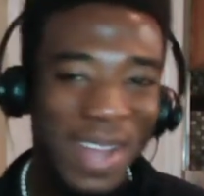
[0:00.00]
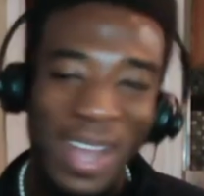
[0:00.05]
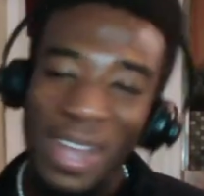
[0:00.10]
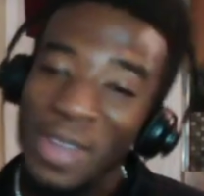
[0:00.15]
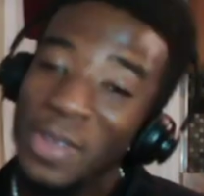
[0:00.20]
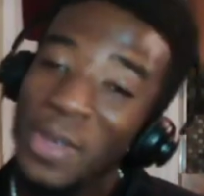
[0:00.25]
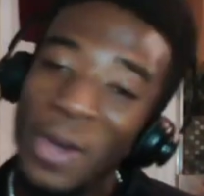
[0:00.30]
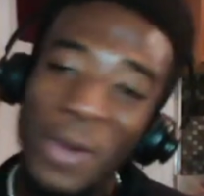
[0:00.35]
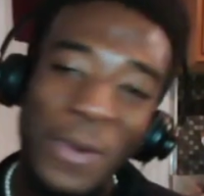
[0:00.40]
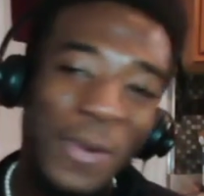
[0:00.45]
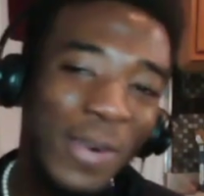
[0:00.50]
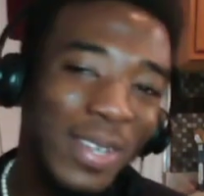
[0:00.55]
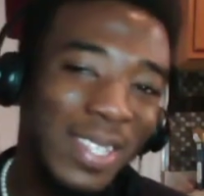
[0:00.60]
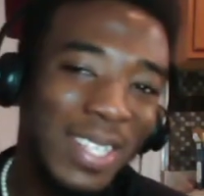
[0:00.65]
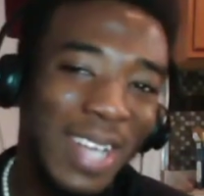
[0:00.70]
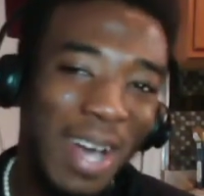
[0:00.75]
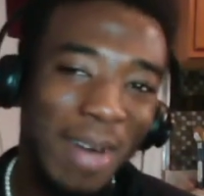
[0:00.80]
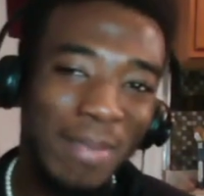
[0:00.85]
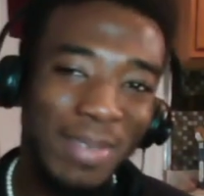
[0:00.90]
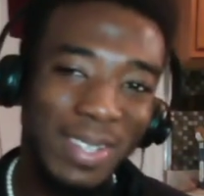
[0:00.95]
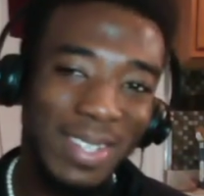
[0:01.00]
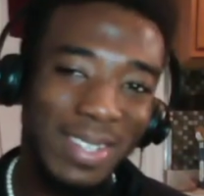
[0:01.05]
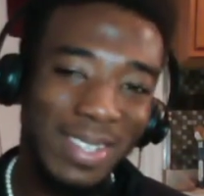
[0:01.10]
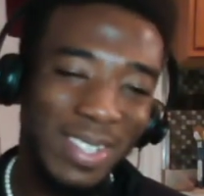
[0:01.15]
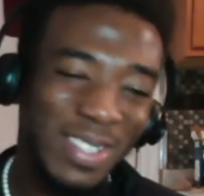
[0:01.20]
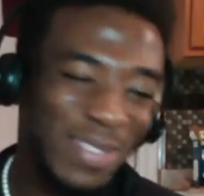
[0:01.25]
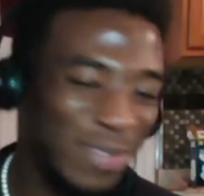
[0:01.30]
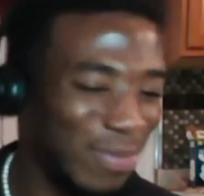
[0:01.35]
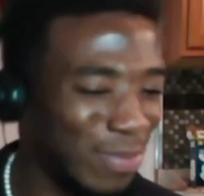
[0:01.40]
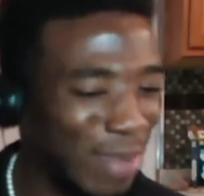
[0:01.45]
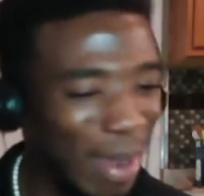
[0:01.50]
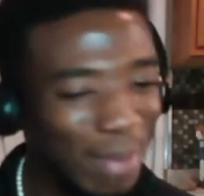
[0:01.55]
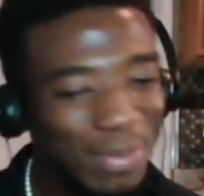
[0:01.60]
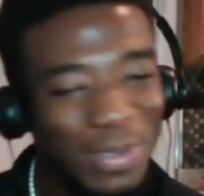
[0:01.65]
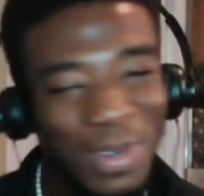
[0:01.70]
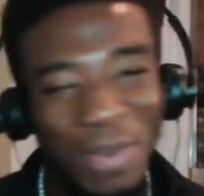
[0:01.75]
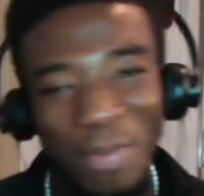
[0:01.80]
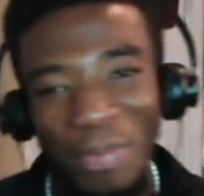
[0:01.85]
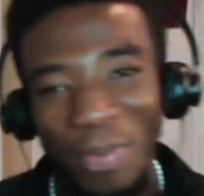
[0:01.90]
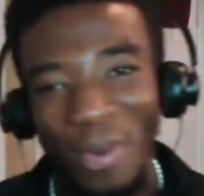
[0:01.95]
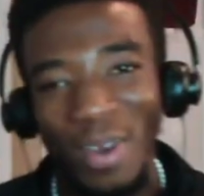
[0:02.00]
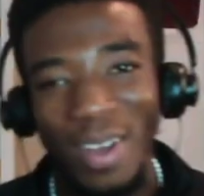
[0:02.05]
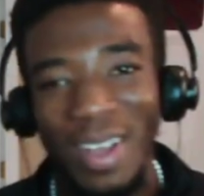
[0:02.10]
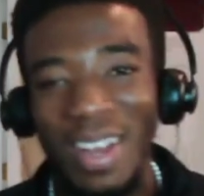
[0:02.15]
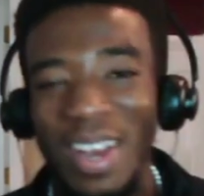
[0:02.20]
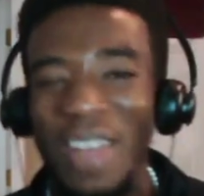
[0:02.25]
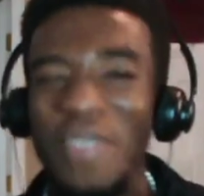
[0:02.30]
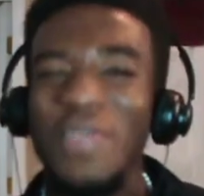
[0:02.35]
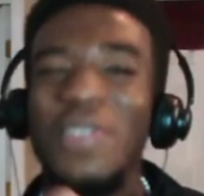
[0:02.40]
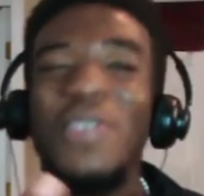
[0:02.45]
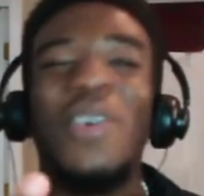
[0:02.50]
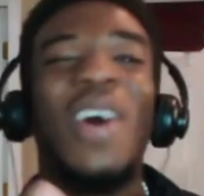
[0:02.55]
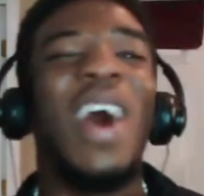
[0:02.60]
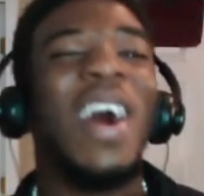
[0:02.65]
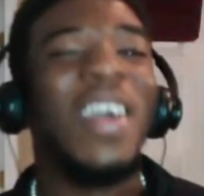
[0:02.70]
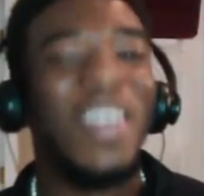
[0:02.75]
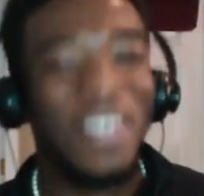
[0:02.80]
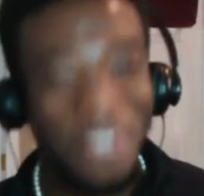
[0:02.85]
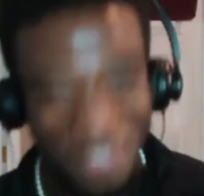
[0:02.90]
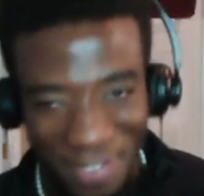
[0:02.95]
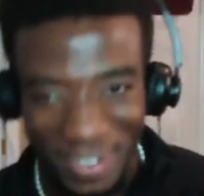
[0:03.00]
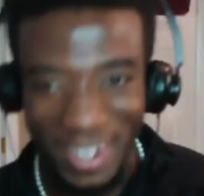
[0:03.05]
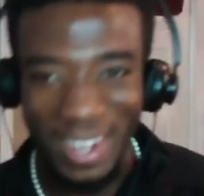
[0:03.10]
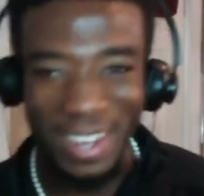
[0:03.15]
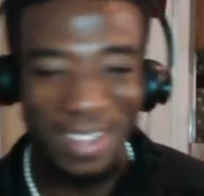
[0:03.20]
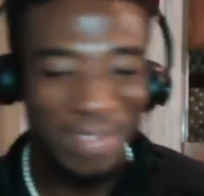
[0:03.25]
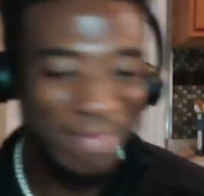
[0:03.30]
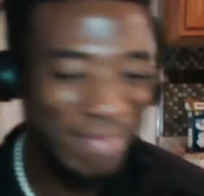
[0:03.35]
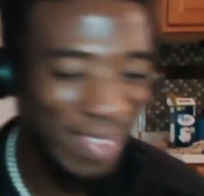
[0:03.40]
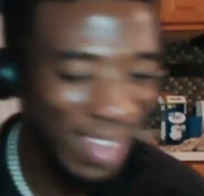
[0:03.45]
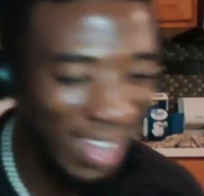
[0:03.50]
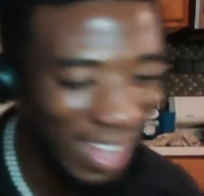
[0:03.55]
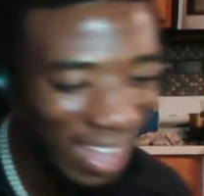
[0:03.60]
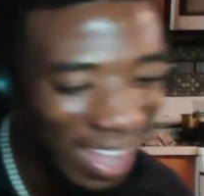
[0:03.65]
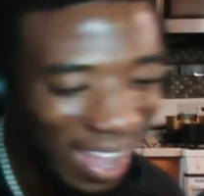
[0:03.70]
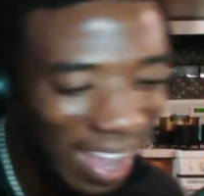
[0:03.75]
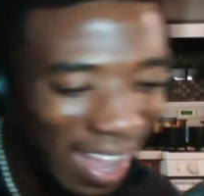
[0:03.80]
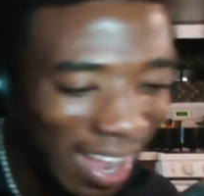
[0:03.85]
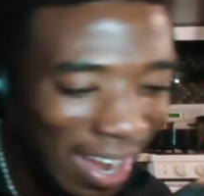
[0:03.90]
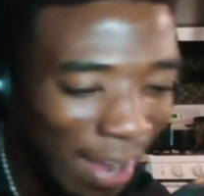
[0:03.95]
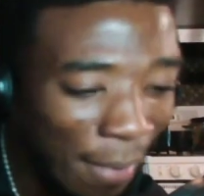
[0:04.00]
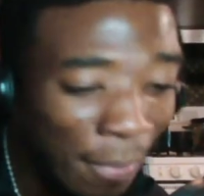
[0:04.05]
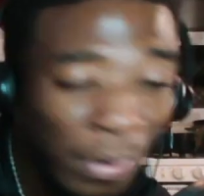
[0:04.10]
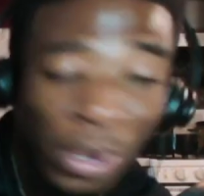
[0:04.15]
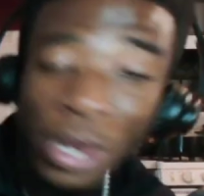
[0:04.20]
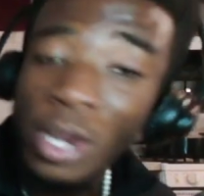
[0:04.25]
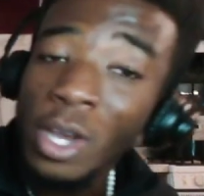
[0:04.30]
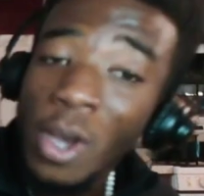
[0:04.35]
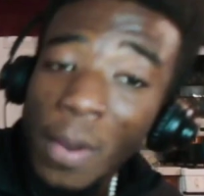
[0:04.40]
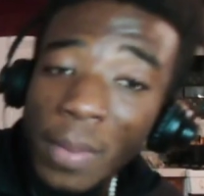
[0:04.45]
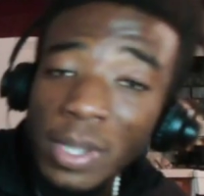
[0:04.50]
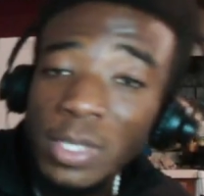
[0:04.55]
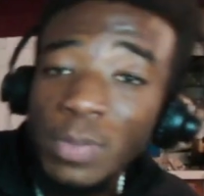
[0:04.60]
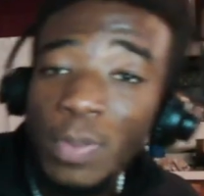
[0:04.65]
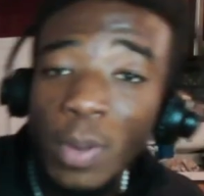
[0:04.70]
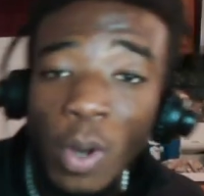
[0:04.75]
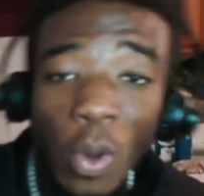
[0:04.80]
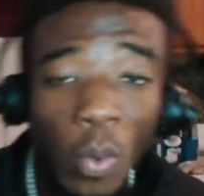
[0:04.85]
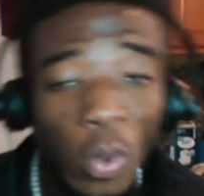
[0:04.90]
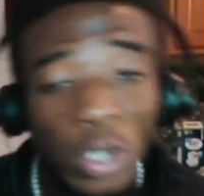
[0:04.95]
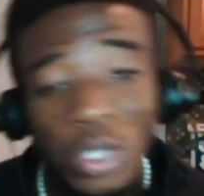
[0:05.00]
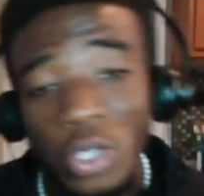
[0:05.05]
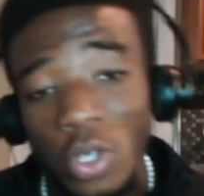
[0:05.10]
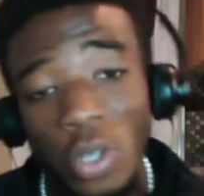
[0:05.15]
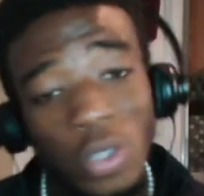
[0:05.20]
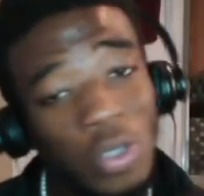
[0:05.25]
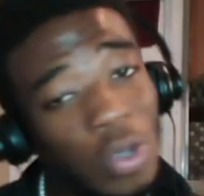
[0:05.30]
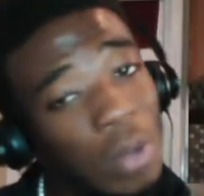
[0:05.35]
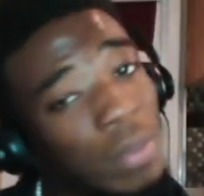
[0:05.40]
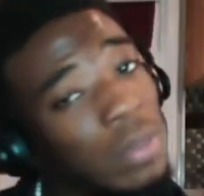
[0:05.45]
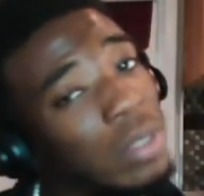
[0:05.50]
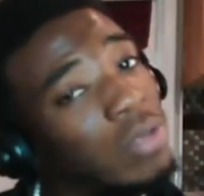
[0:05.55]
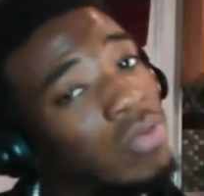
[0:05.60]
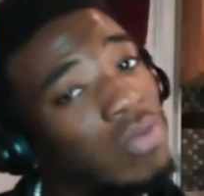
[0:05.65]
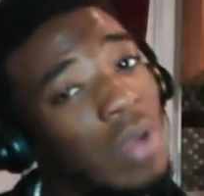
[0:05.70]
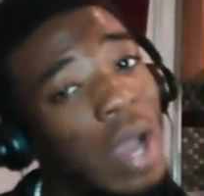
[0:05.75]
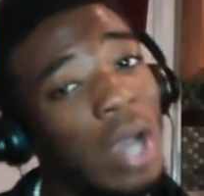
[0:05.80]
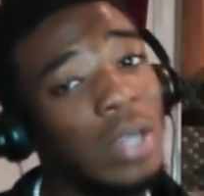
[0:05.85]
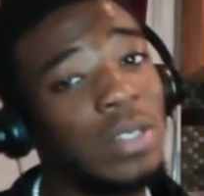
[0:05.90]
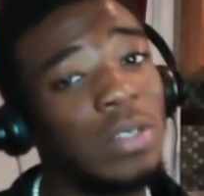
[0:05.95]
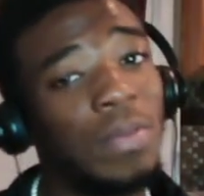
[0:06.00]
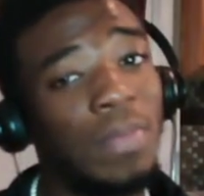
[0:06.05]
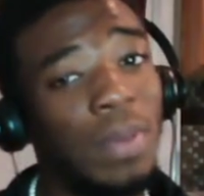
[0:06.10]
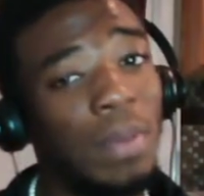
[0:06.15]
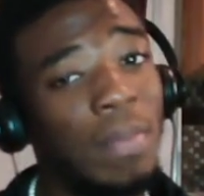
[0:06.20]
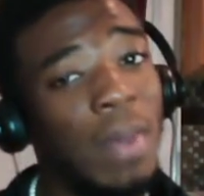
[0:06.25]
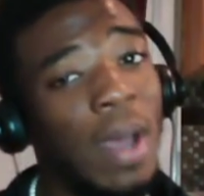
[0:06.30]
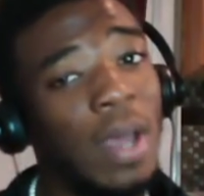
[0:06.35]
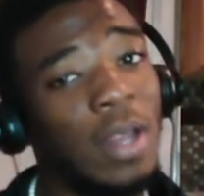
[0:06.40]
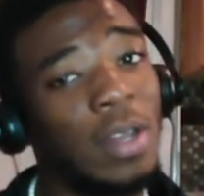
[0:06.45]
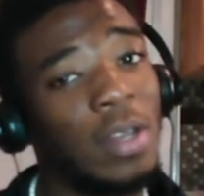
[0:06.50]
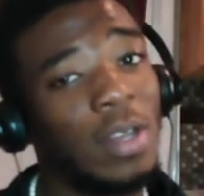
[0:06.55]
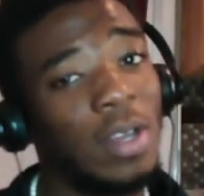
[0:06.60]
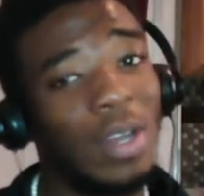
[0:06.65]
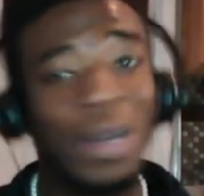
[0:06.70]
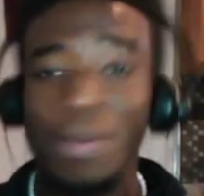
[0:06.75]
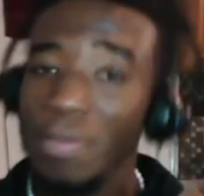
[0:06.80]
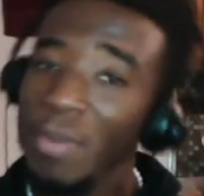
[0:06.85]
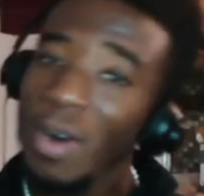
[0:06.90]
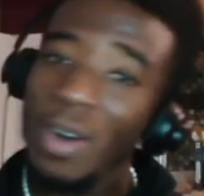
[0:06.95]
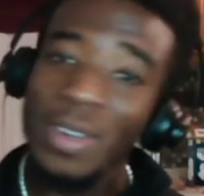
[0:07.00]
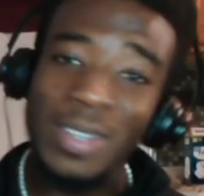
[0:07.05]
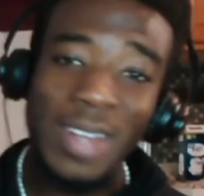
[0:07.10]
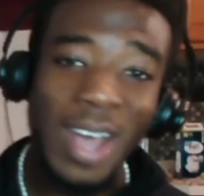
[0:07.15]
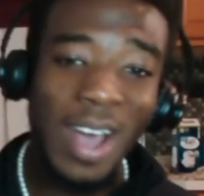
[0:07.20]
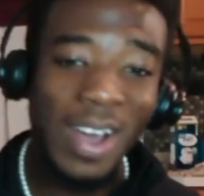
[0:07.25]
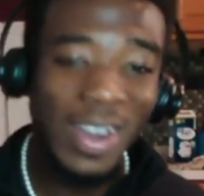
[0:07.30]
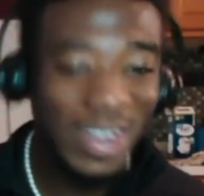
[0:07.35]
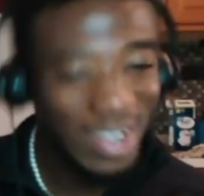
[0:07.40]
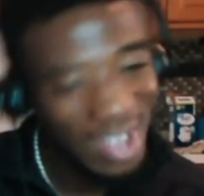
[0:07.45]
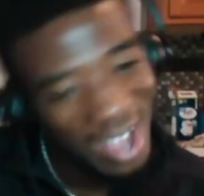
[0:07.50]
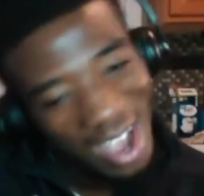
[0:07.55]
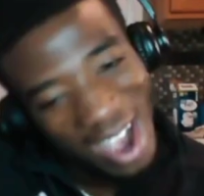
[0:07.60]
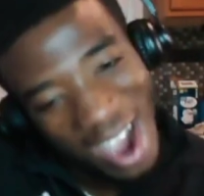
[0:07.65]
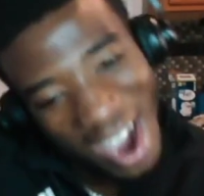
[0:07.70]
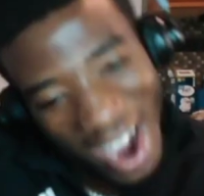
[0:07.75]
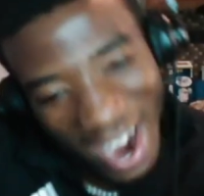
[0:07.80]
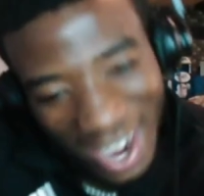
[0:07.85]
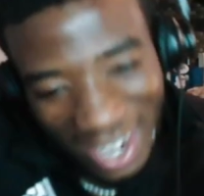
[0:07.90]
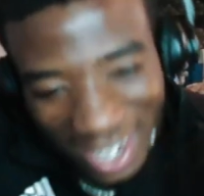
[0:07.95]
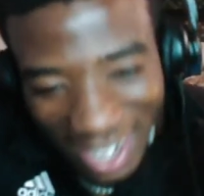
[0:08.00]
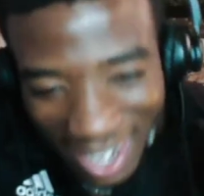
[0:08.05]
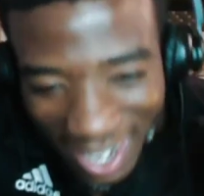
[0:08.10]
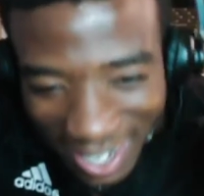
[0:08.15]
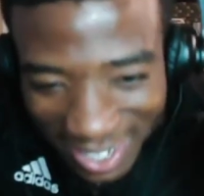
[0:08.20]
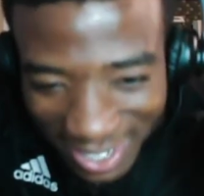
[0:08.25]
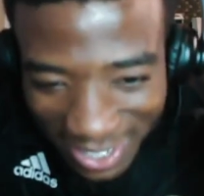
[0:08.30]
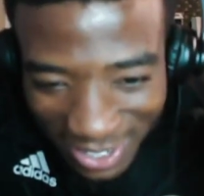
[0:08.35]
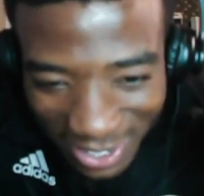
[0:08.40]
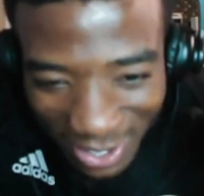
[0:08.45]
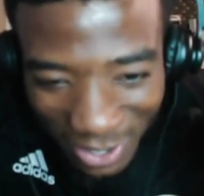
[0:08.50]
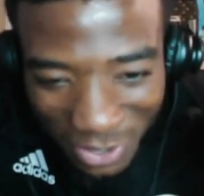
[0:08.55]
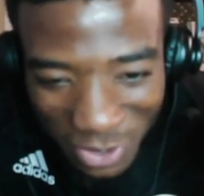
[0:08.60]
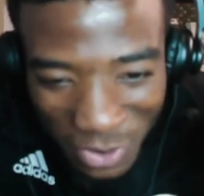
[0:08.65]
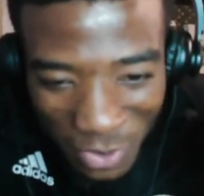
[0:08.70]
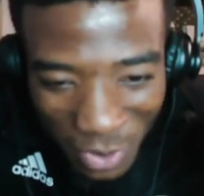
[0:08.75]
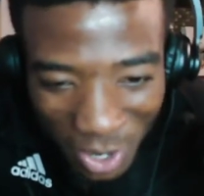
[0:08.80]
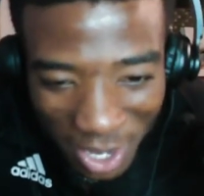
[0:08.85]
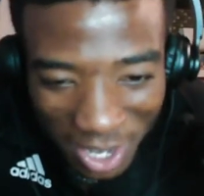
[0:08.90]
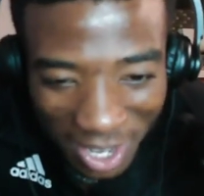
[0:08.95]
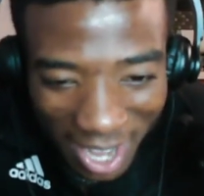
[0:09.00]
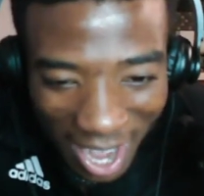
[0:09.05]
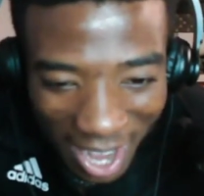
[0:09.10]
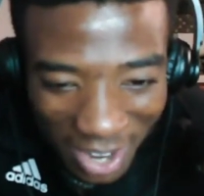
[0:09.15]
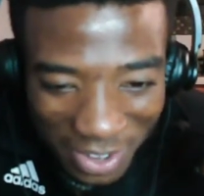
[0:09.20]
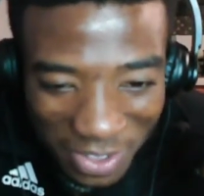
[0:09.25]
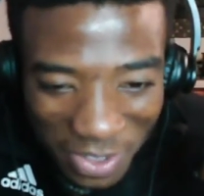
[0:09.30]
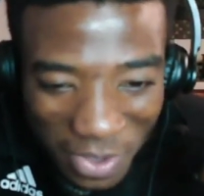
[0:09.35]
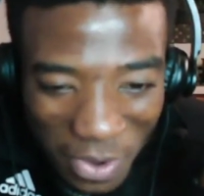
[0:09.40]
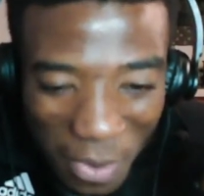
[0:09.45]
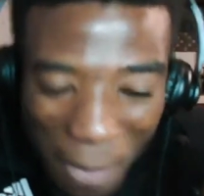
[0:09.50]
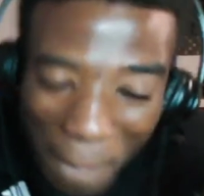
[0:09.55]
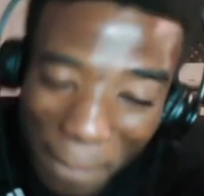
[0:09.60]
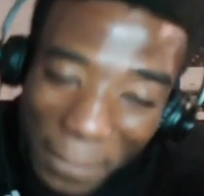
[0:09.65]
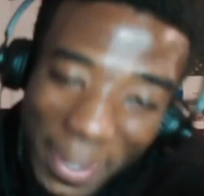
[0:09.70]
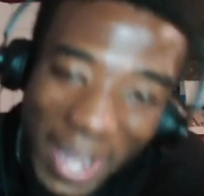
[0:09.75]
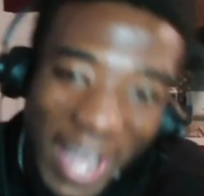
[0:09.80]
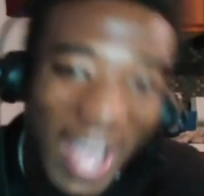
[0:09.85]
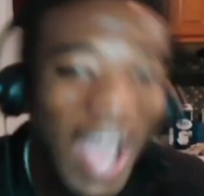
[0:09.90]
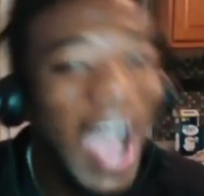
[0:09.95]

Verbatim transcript: You know what time it is. Subscribe to the boy. Let me know how you're feeling, man. Let me know in the comments below what songs you want me to react to, big man. Come on now. Alright, guys. You do what you gotta do, man.